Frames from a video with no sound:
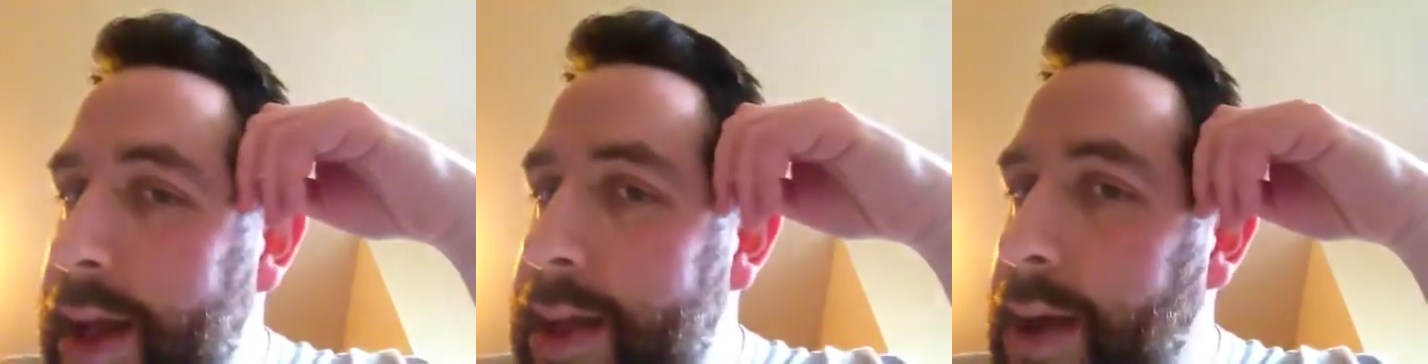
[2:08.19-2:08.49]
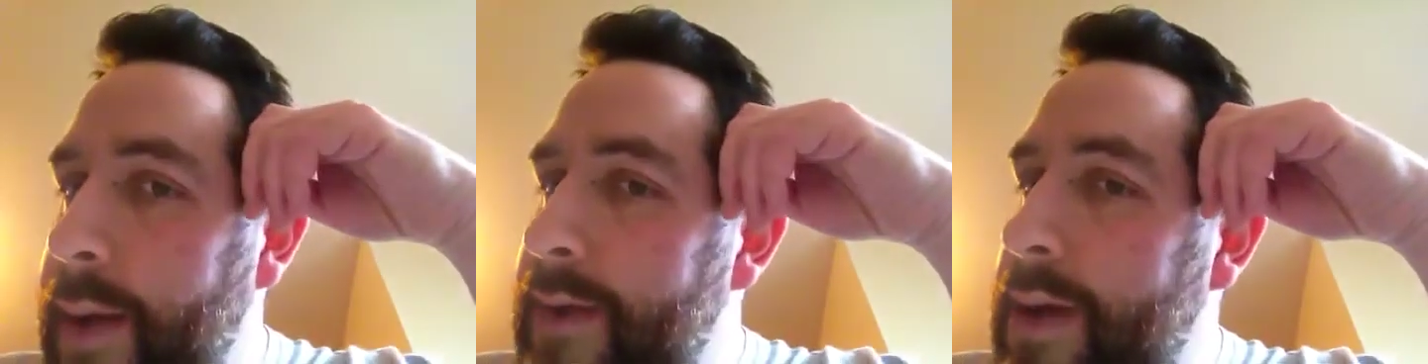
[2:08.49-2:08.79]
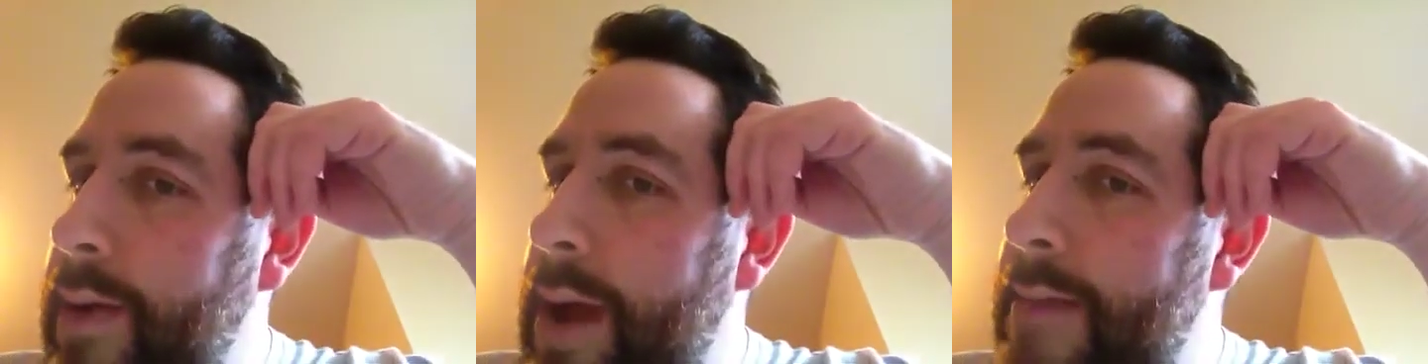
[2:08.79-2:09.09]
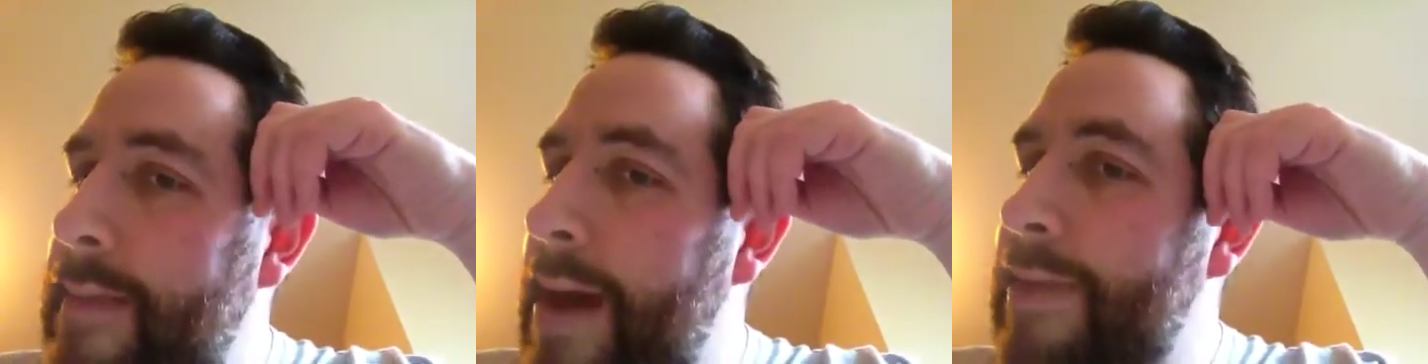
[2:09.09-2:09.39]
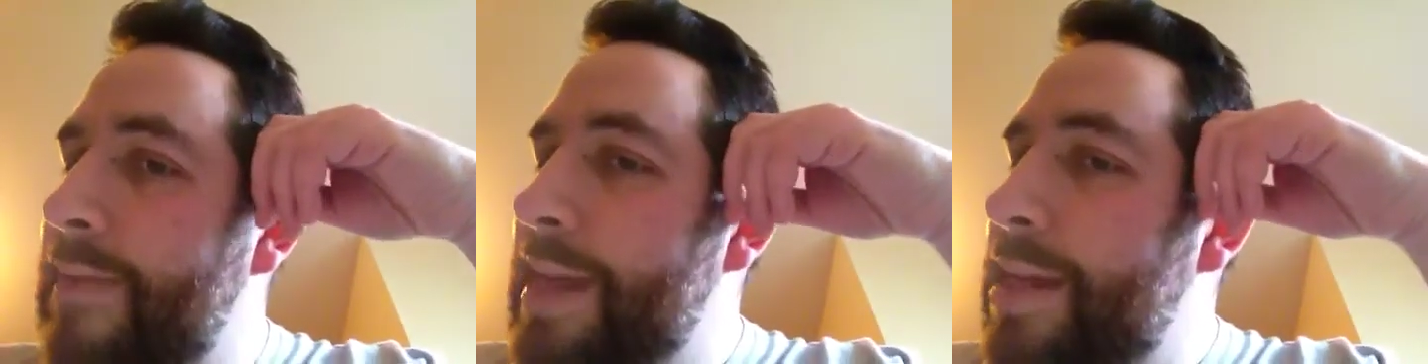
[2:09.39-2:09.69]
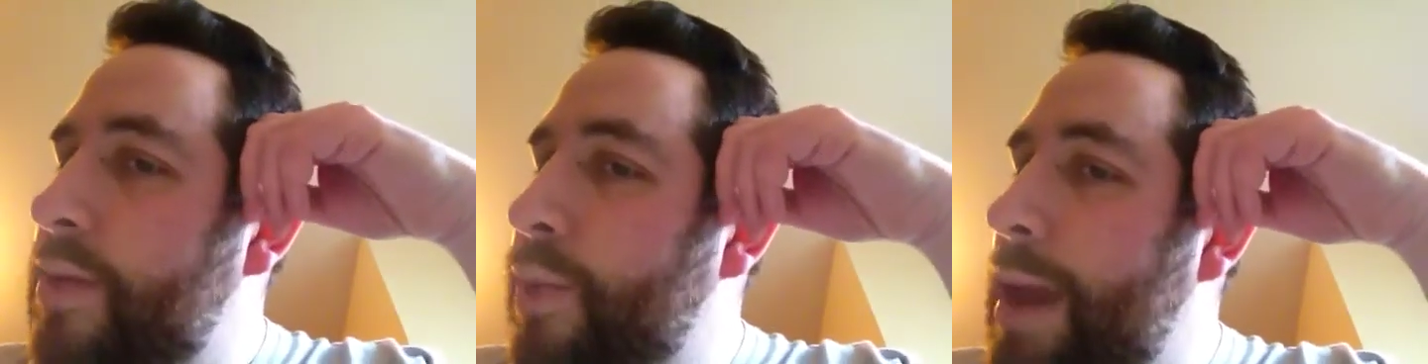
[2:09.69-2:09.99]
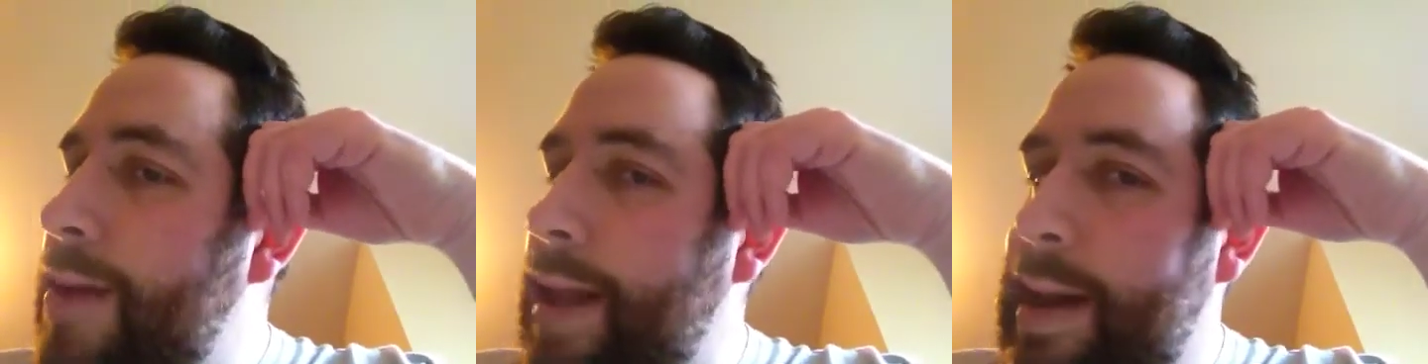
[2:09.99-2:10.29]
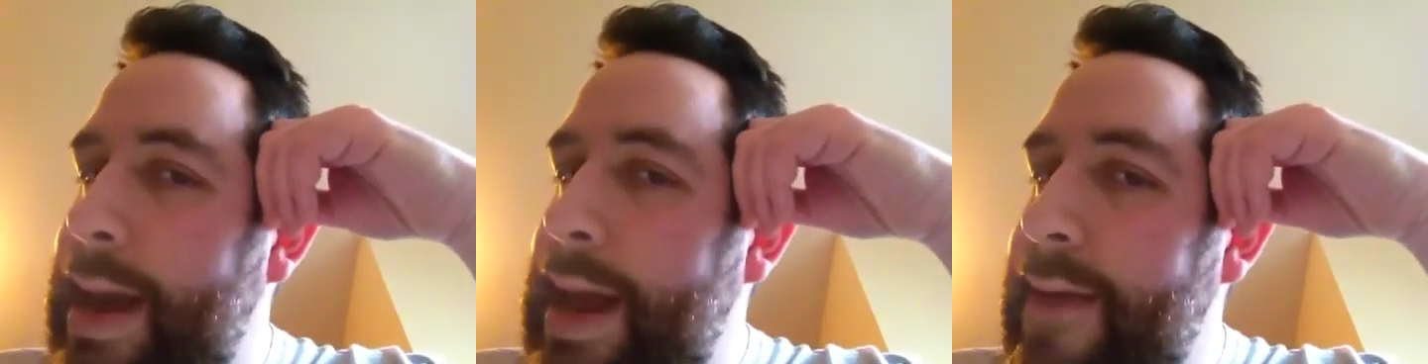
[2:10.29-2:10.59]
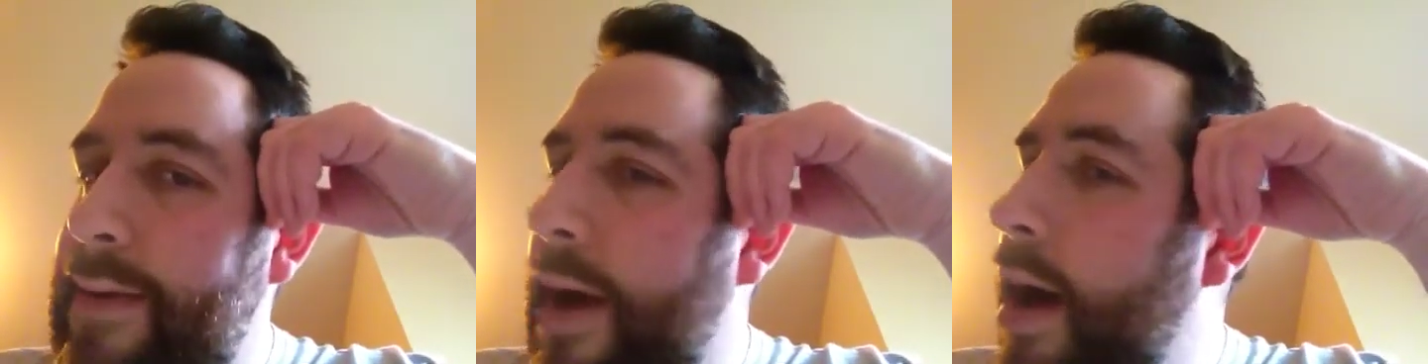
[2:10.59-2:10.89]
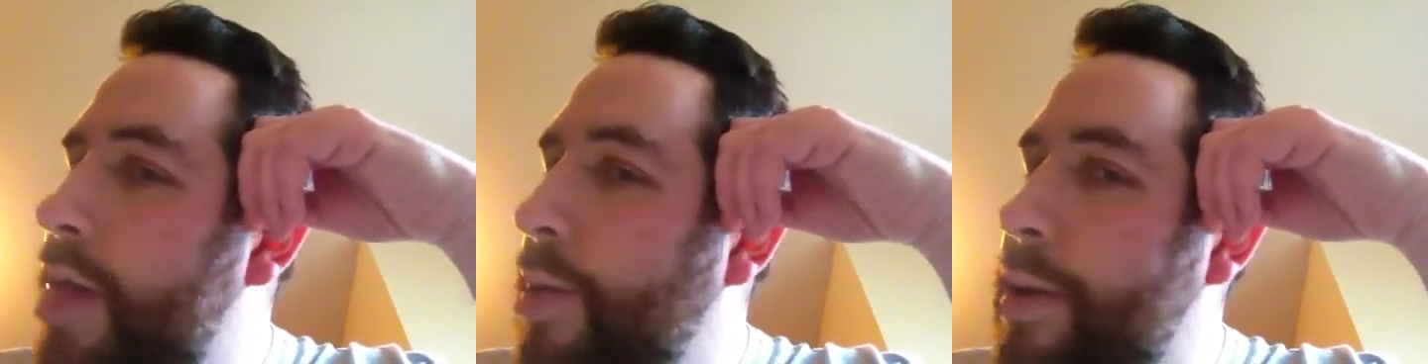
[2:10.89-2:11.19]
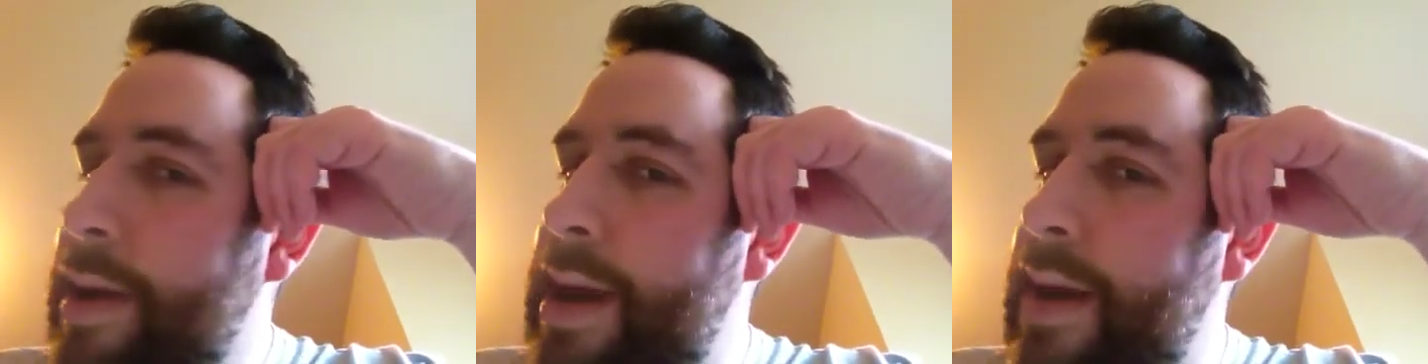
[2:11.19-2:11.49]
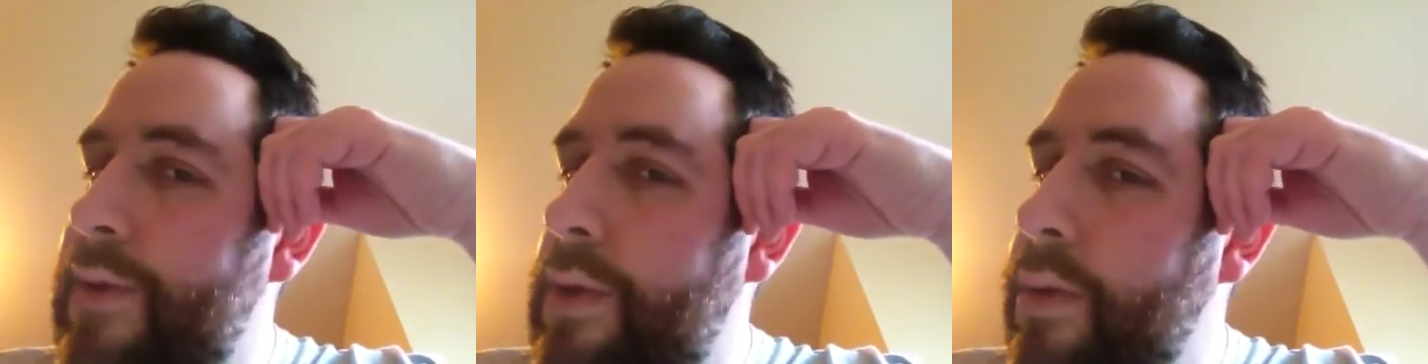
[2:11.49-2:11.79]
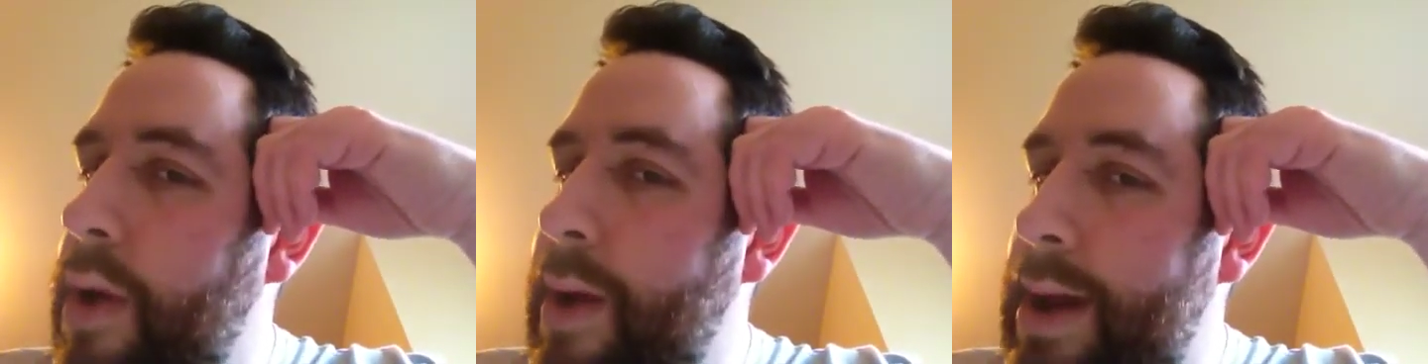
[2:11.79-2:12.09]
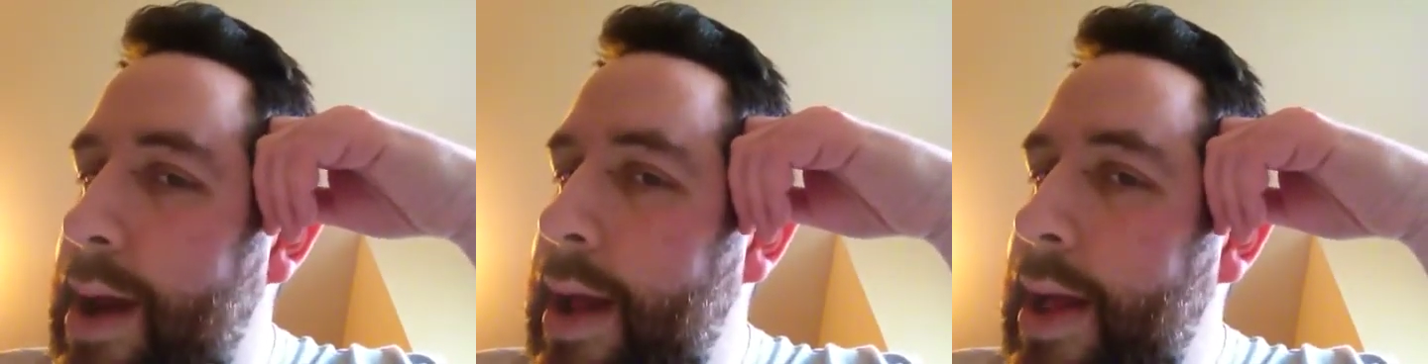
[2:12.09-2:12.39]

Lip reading: there was a great mess of little twigs and leaves, hawthorn leaves and rowan,